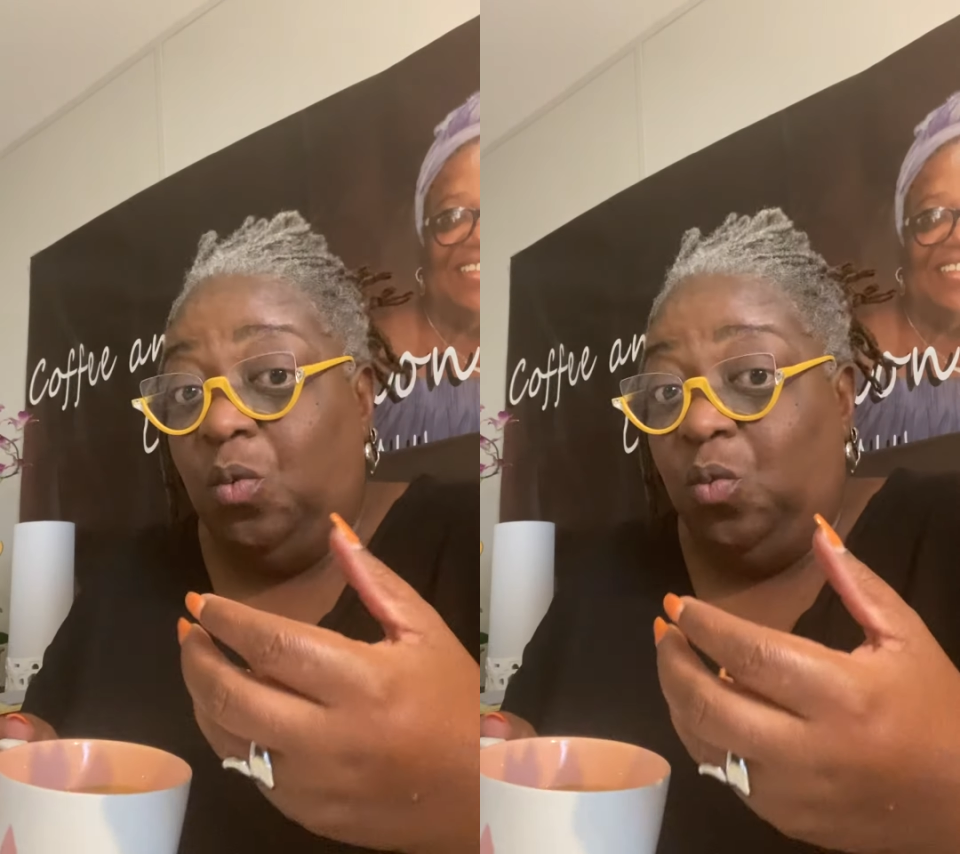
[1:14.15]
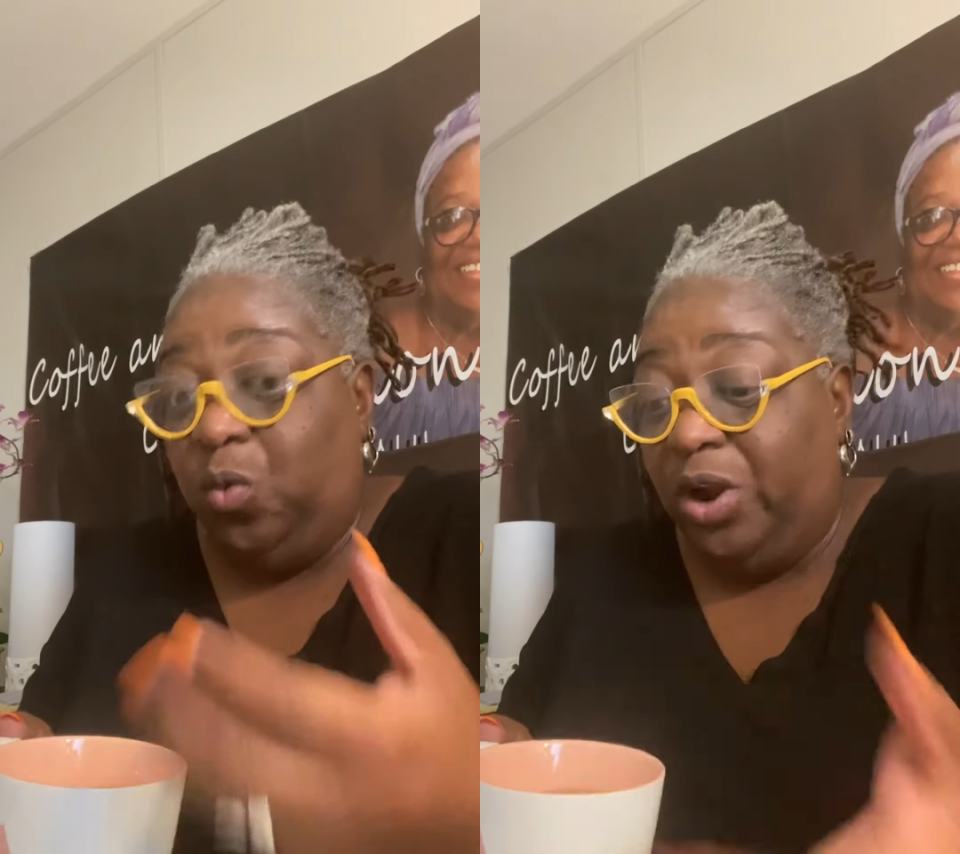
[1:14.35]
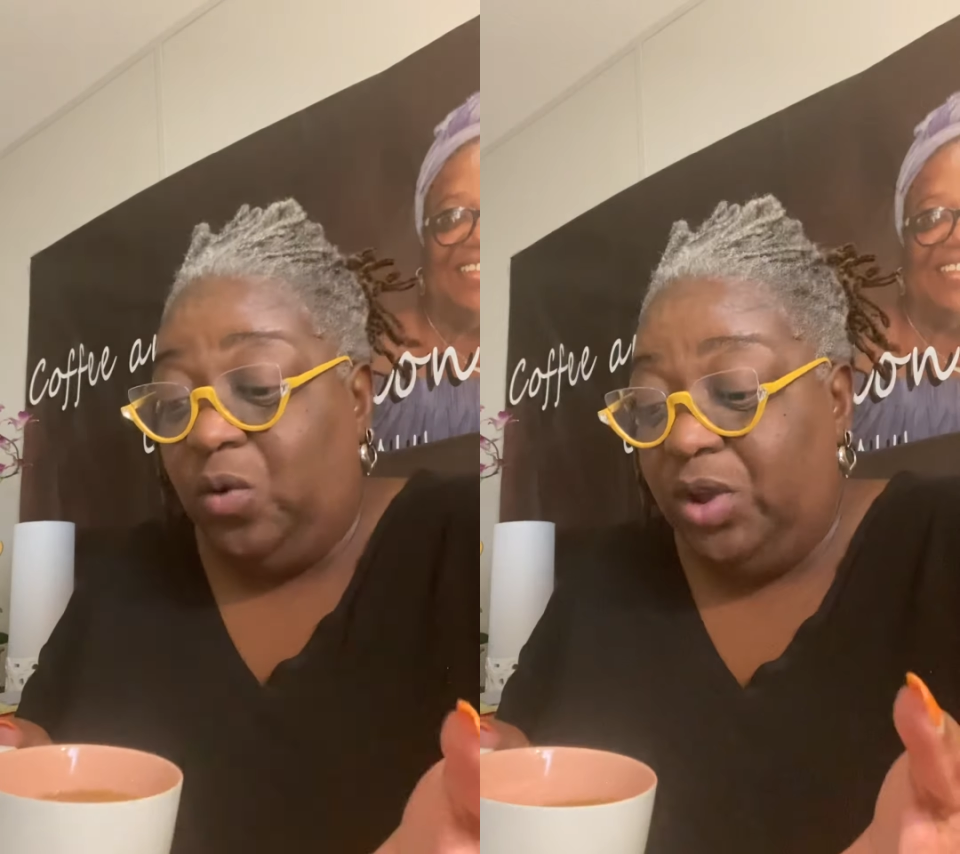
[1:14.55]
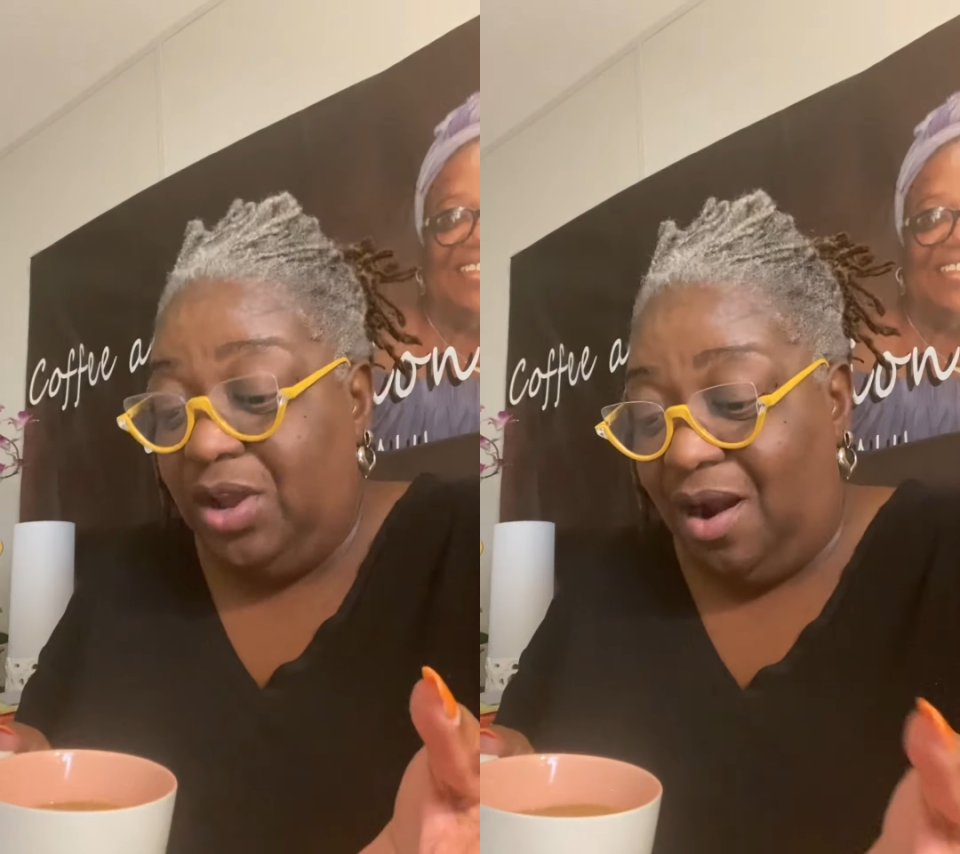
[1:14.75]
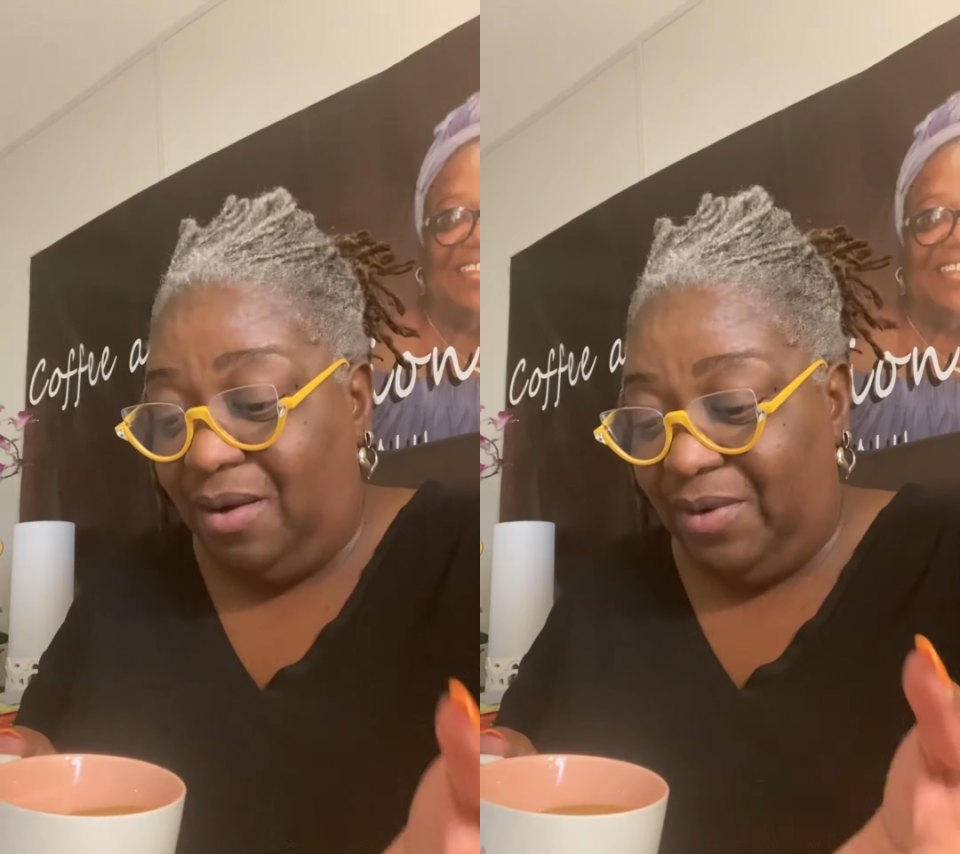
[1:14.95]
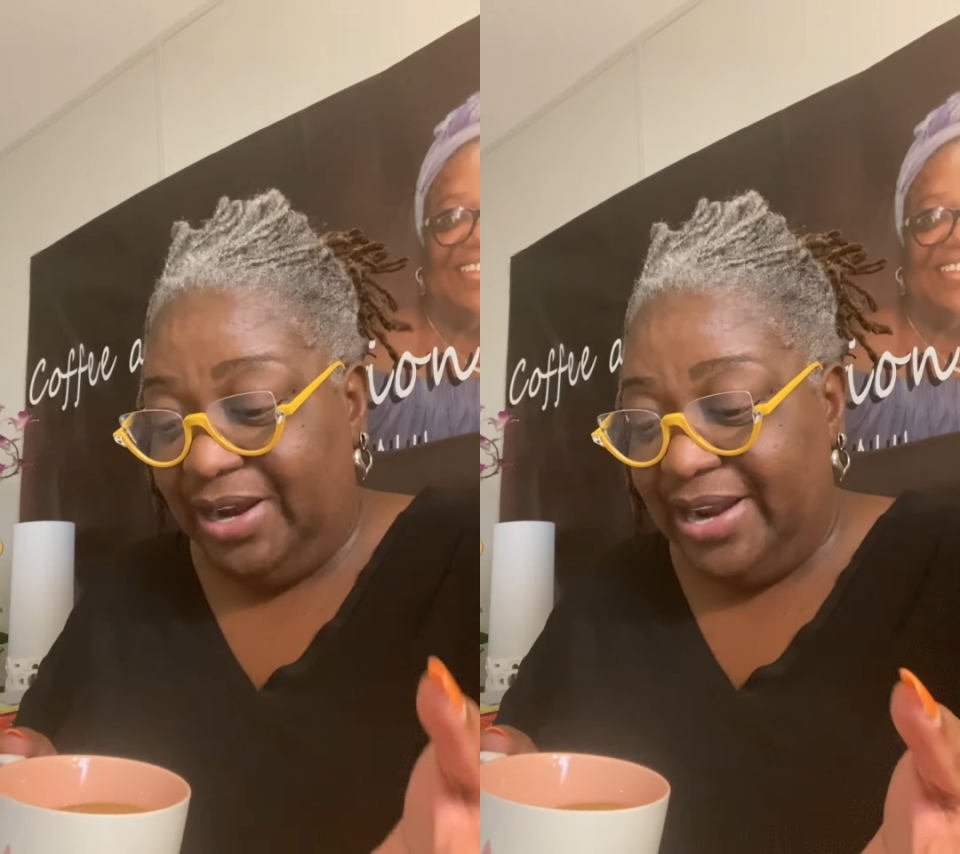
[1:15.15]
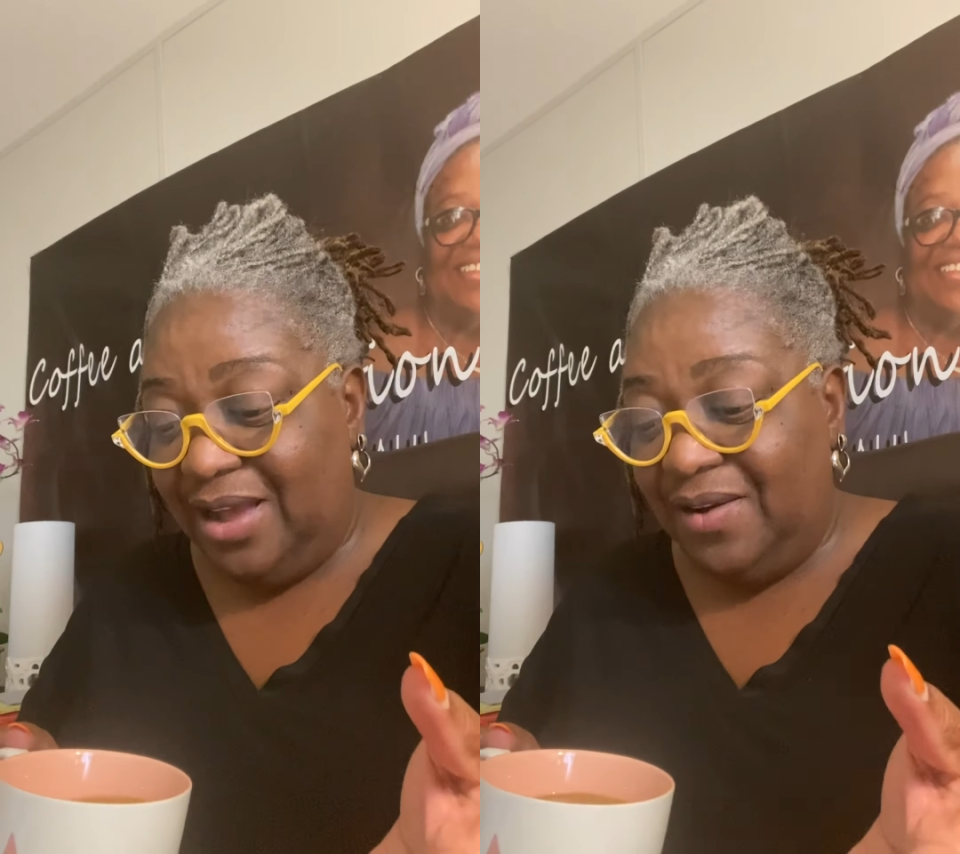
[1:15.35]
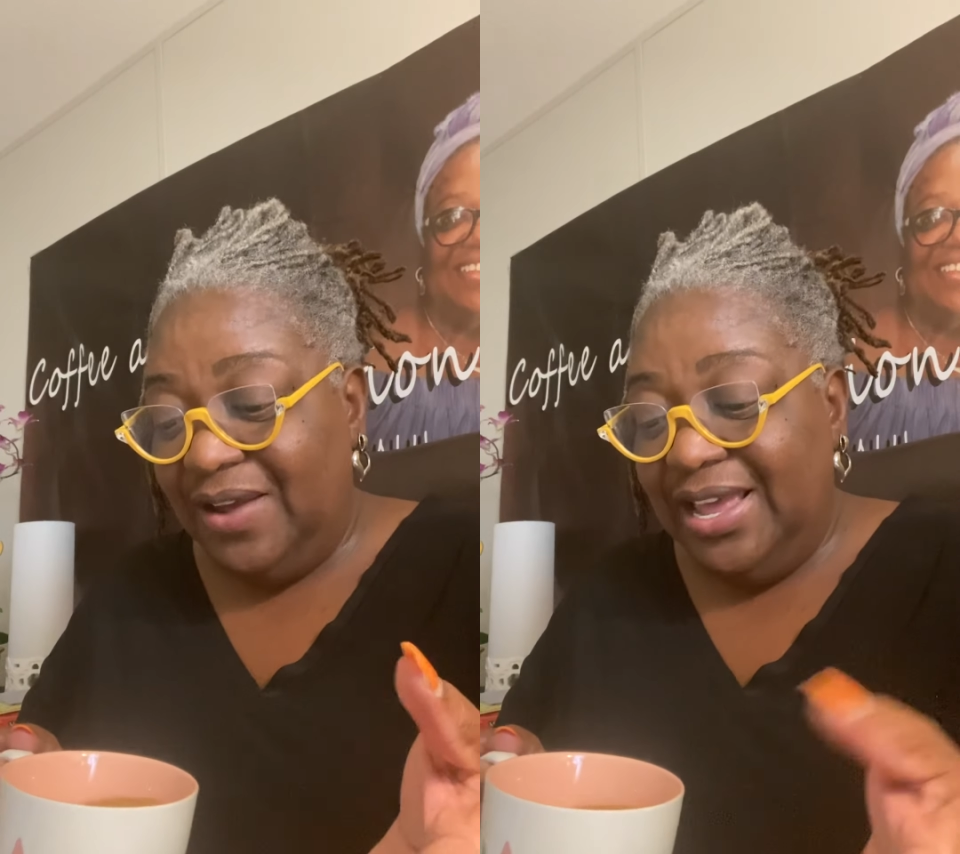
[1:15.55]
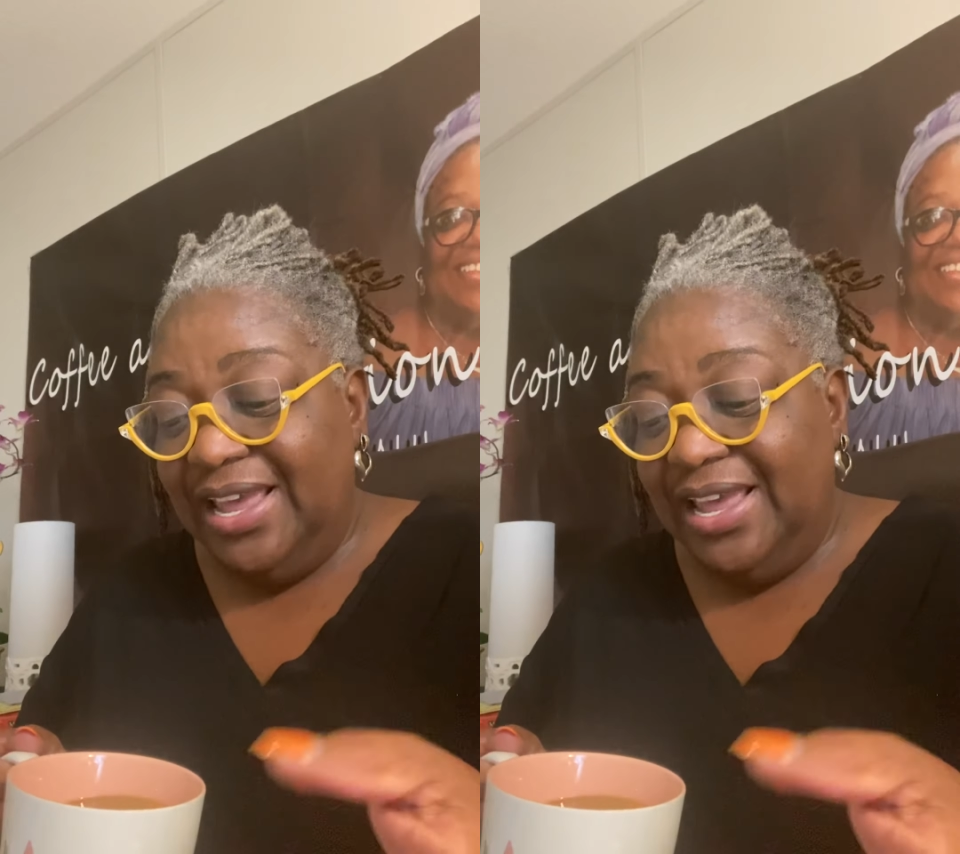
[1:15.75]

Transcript: where we are right now.